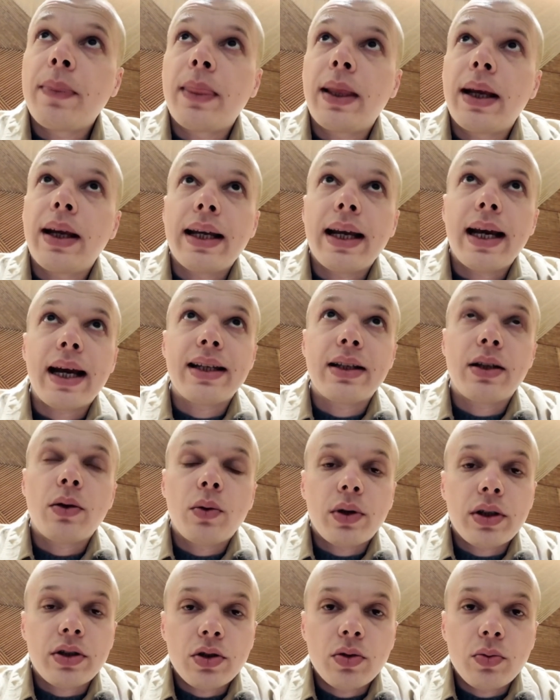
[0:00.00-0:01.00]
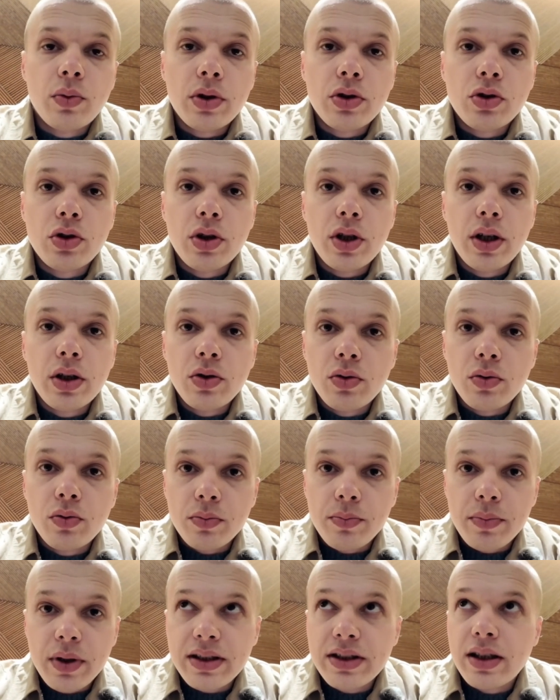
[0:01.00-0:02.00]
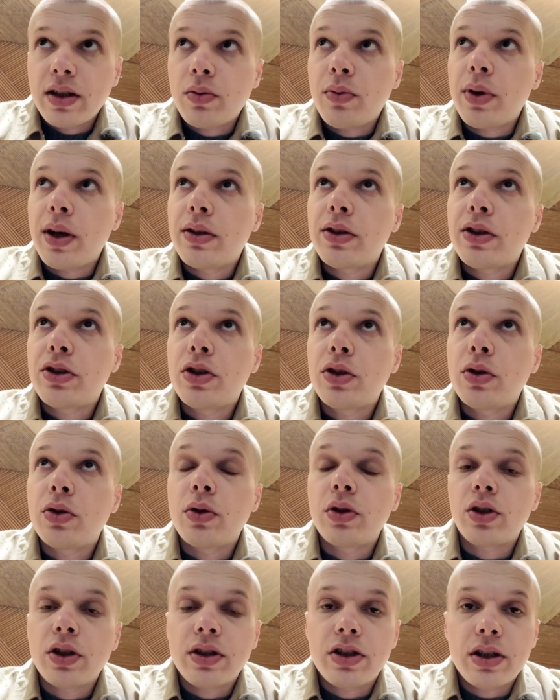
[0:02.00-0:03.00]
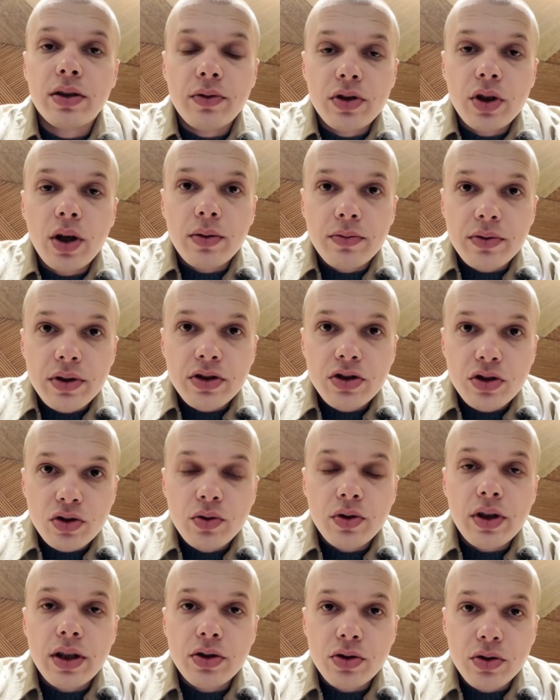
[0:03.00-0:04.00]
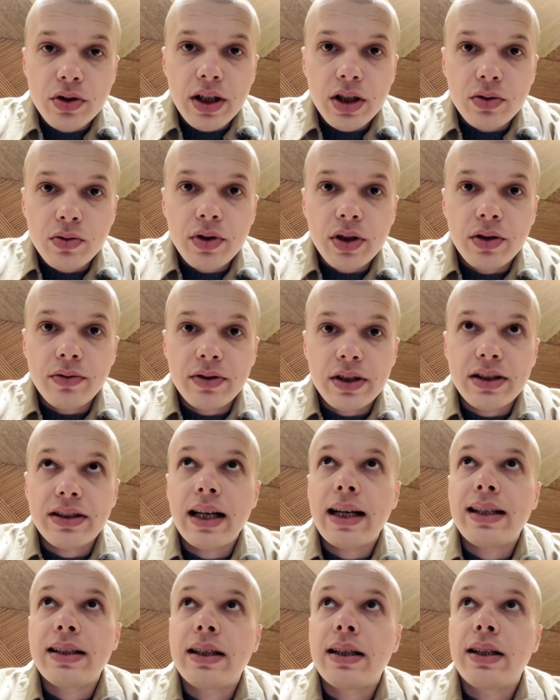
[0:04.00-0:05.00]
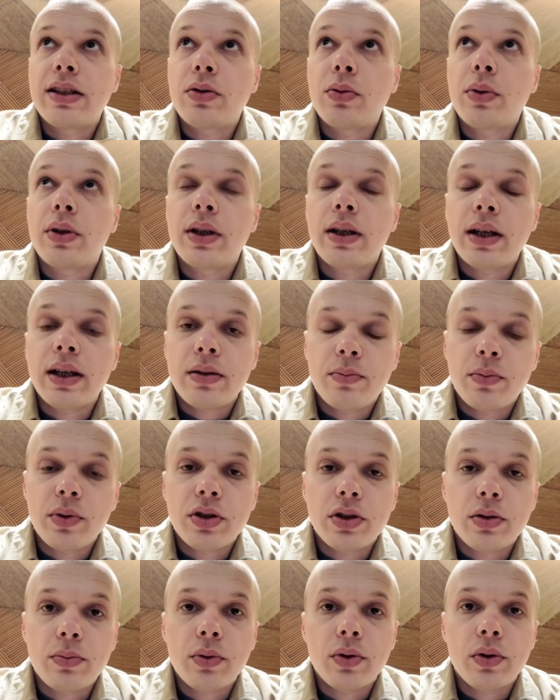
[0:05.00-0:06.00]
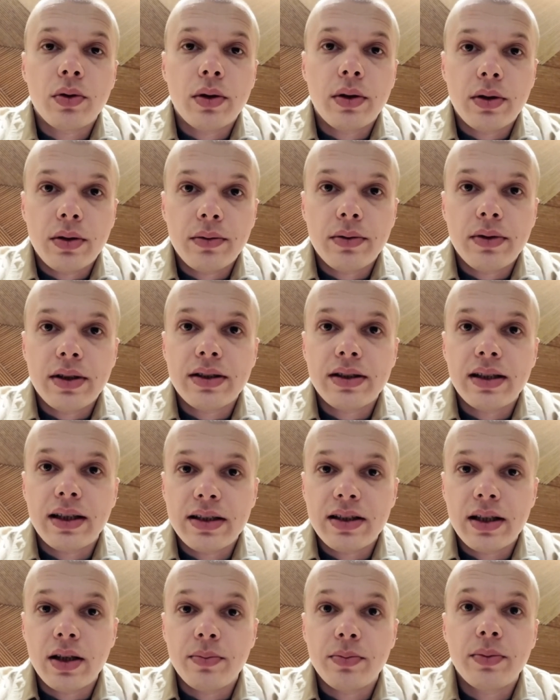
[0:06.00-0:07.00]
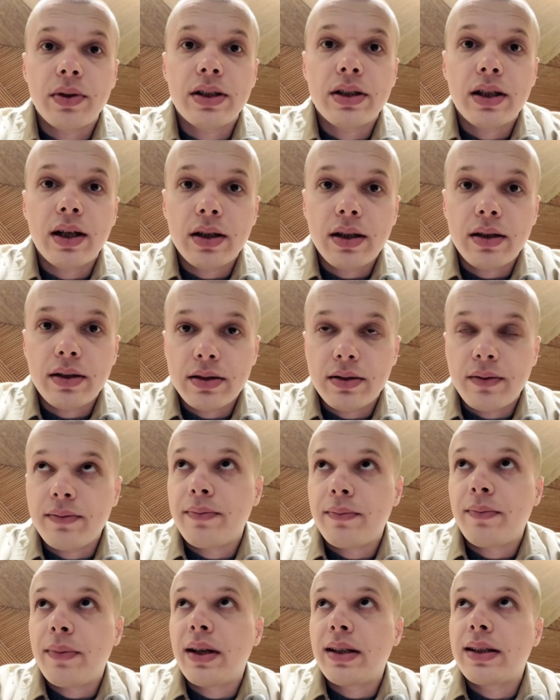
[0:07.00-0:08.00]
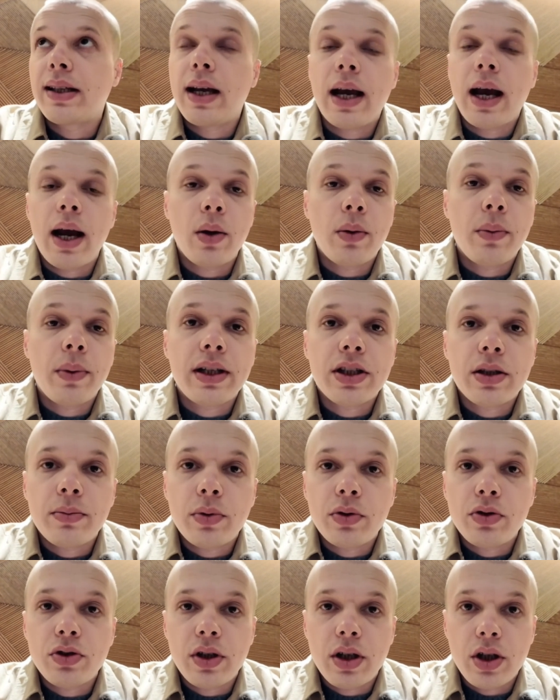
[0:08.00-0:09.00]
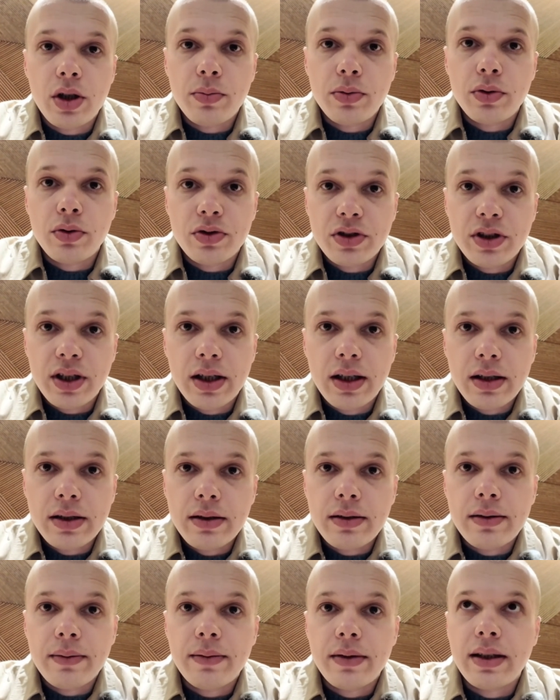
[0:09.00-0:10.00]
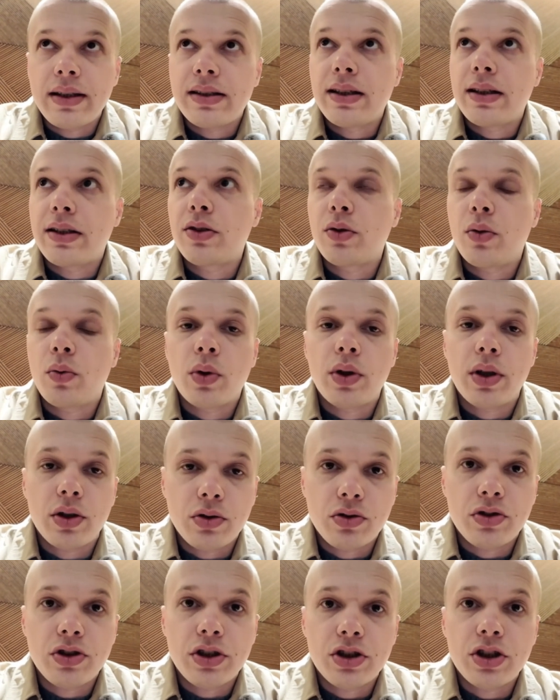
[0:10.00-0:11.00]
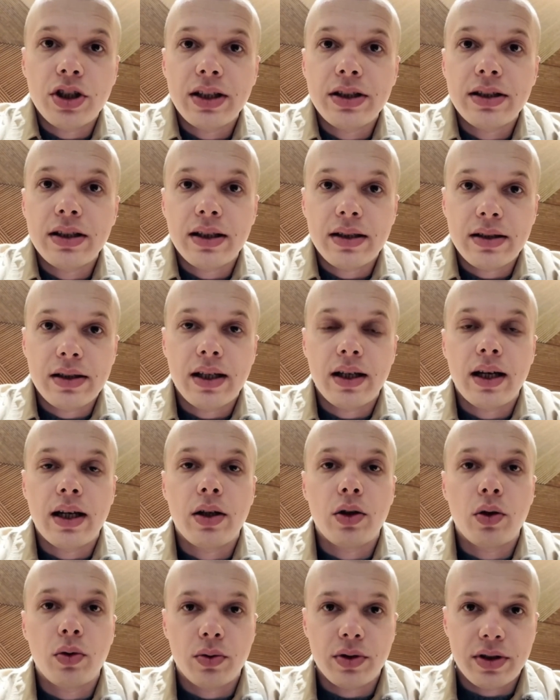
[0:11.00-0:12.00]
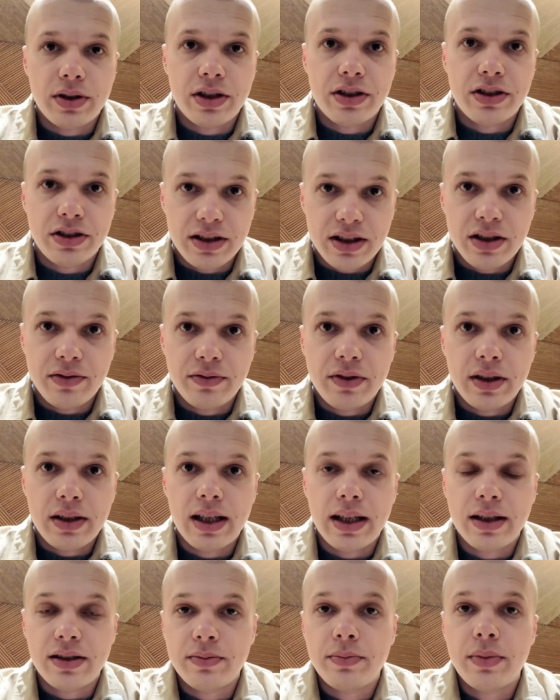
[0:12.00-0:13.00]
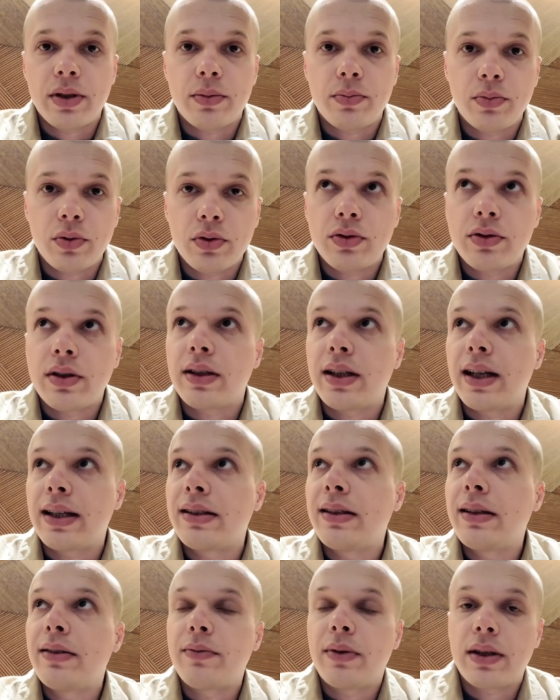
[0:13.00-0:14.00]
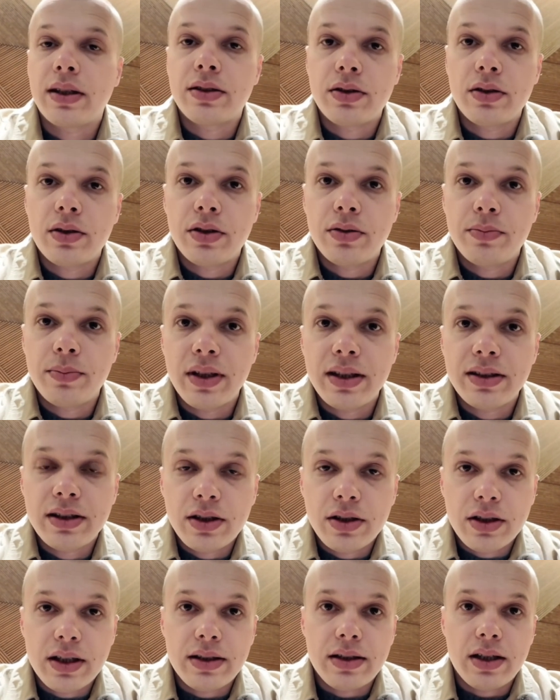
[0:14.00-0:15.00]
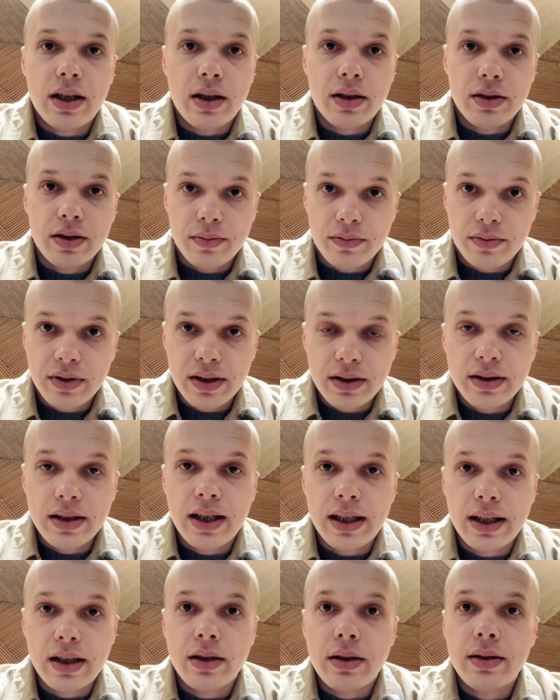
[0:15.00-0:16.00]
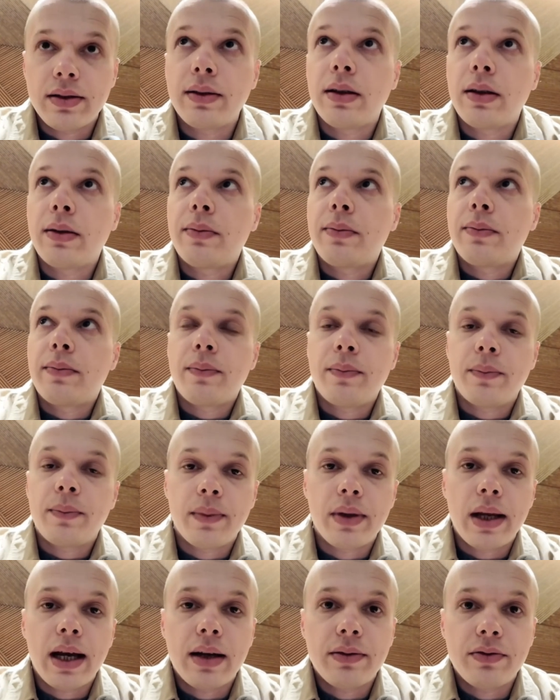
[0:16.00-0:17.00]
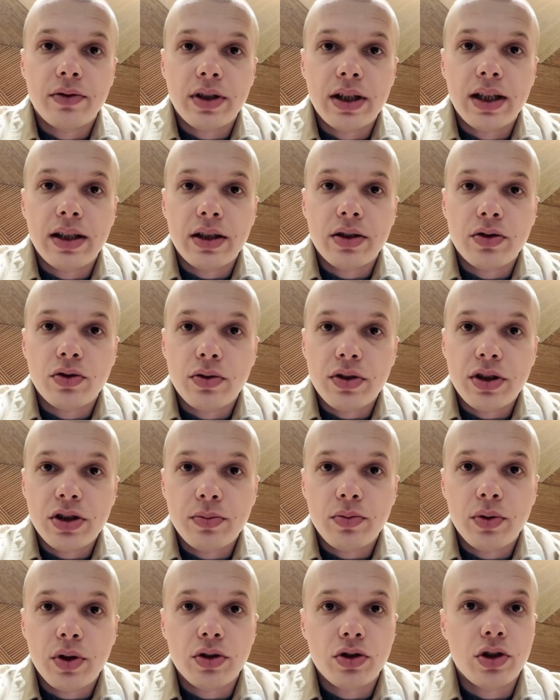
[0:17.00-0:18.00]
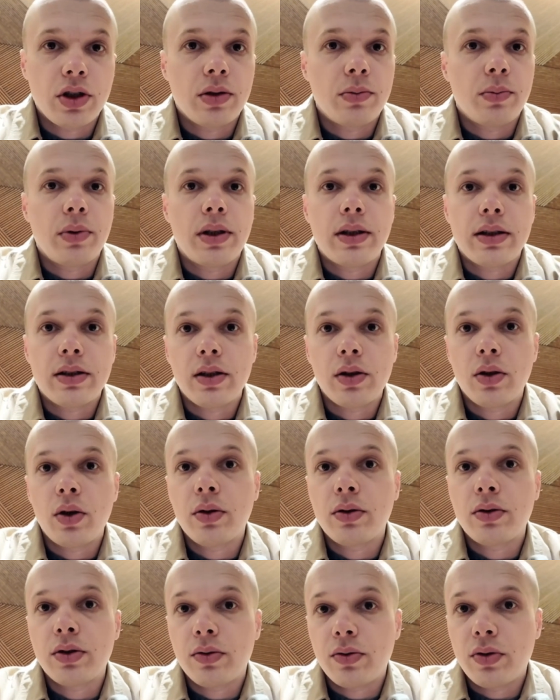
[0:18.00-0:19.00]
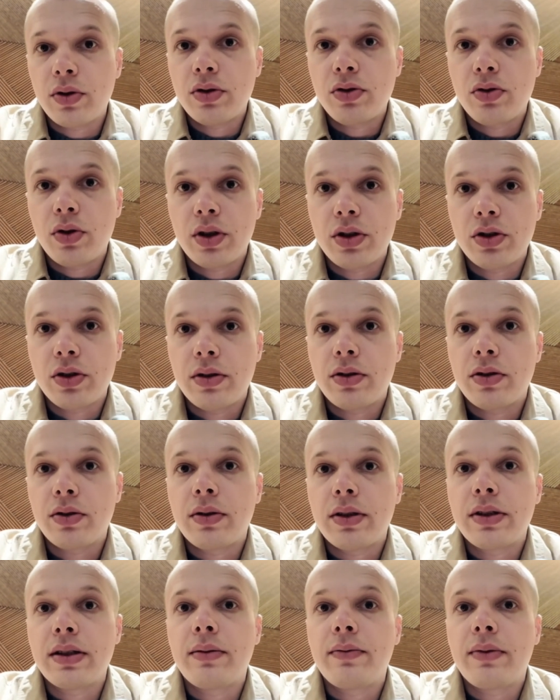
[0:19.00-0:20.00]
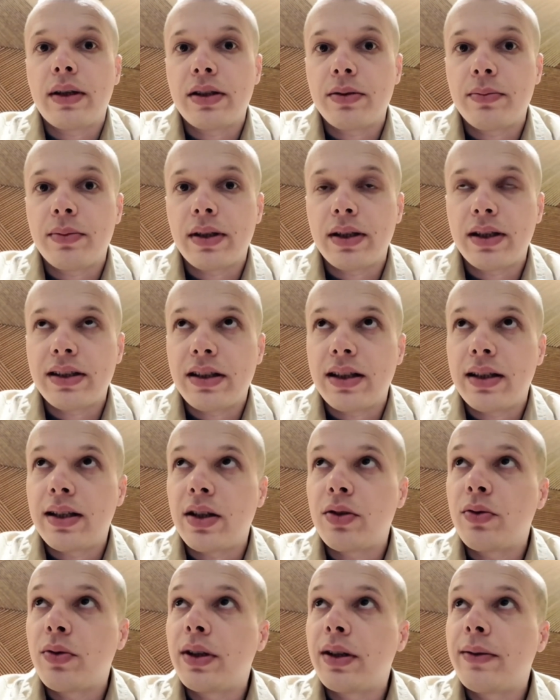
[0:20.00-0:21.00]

And he has a question, what should I do? I said, well, the solution seems obvious. You need to get rid of this asset as quickly as possible. He says, help me sell it. I said, how am I supposed to help you sell it? I said, so what are you suggesting, that I go and deceive the next people, the next investors, basically tell them that they have to get into this project, but it's a long-term construction, so this investment is illiquid?